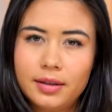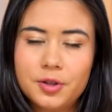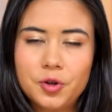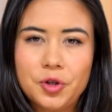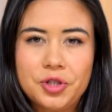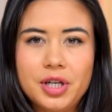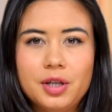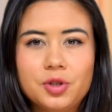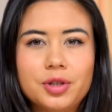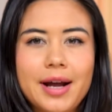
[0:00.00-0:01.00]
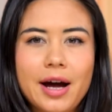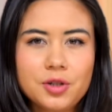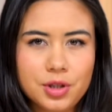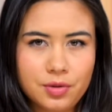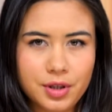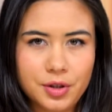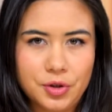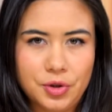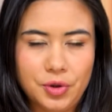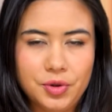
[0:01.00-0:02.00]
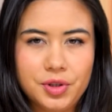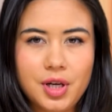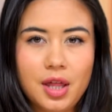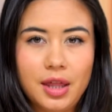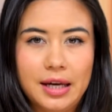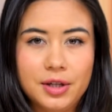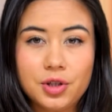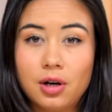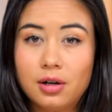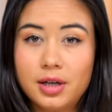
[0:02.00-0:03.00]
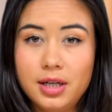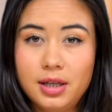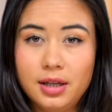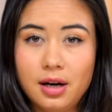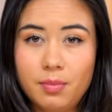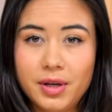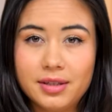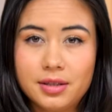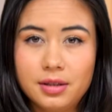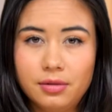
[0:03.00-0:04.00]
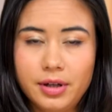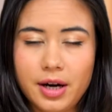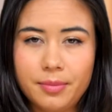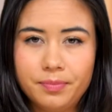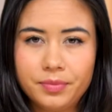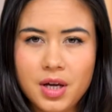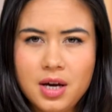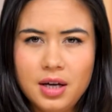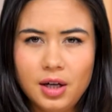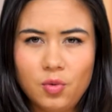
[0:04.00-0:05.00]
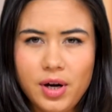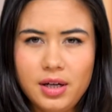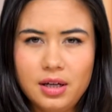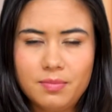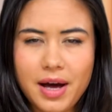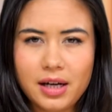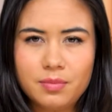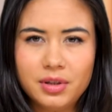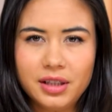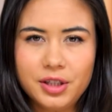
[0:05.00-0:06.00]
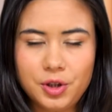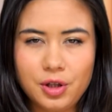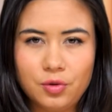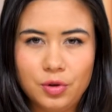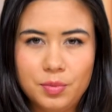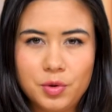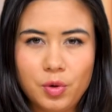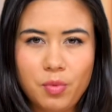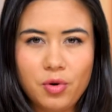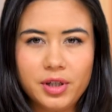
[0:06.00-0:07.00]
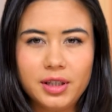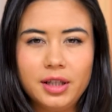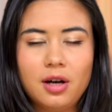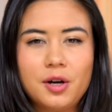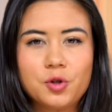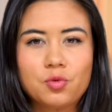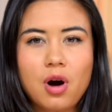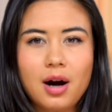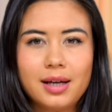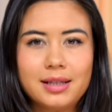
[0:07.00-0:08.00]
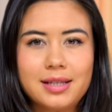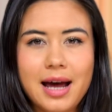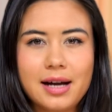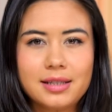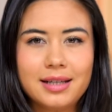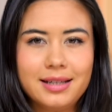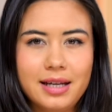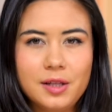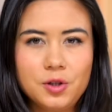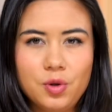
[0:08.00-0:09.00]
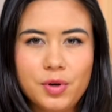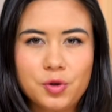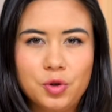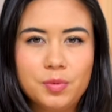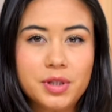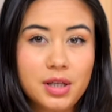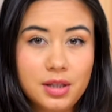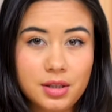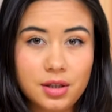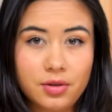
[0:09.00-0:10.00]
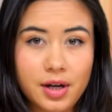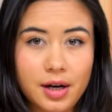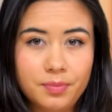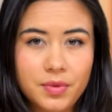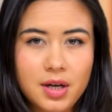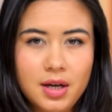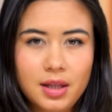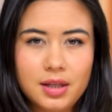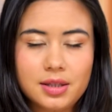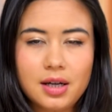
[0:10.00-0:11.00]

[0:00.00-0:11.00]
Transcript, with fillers: let's turn to international concerns. Things are heating up in Syria. Iranian backed militia groups reportedly launched rocket attacks against U.S. troops in Syria. This